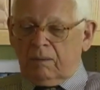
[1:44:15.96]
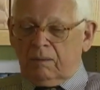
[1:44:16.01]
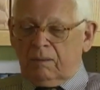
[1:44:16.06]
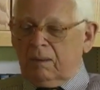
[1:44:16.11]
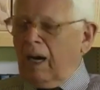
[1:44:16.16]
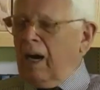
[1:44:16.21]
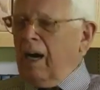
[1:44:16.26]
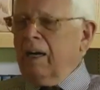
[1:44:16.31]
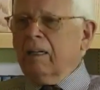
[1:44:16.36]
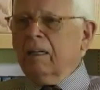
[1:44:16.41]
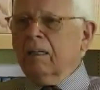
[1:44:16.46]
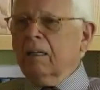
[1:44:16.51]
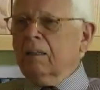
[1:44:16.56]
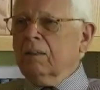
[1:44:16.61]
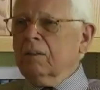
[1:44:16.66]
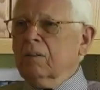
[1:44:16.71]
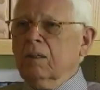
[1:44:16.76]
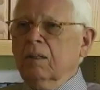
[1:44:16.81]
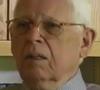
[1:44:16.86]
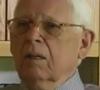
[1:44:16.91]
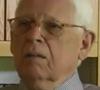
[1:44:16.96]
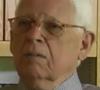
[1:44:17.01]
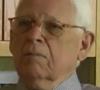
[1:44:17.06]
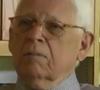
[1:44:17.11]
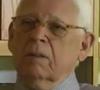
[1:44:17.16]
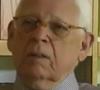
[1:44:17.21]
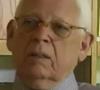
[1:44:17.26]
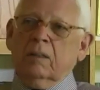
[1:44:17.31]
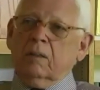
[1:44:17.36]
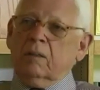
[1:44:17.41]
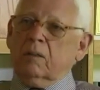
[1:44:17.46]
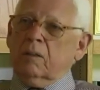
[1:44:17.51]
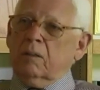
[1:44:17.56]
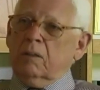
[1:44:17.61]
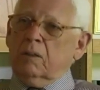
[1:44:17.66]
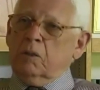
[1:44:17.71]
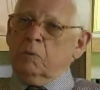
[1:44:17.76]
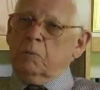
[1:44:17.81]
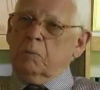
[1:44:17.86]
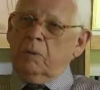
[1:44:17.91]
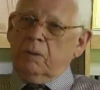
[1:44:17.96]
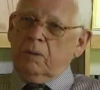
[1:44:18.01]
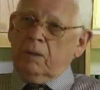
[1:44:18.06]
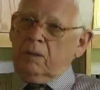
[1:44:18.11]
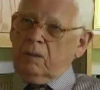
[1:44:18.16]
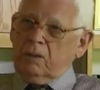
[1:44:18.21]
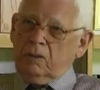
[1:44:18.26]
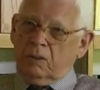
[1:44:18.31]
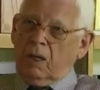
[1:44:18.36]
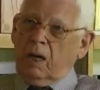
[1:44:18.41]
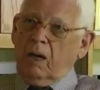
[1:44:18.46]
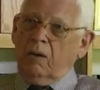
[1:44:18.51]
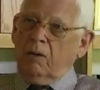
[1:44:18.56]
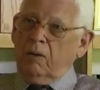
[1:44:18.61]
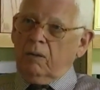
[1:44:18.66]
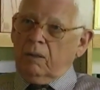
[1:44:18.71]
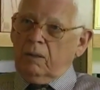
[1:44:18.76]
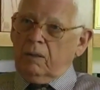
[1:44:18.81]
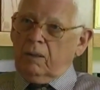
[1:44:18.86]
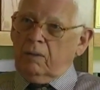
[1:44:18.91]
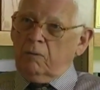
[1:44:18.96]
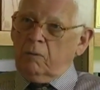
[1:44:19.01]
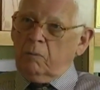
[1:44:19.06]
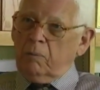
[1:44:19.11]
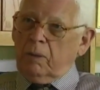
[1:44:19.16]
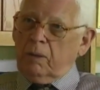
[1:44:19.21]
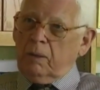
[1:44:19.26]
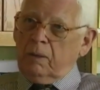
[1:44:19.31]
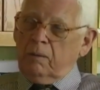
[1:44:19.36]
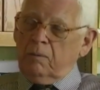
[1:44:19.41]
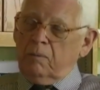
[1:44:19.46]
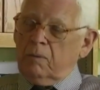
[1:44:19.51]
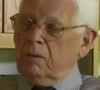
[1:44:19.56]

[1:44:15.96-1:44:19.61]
tireless love and encouragement that he showered on everybody.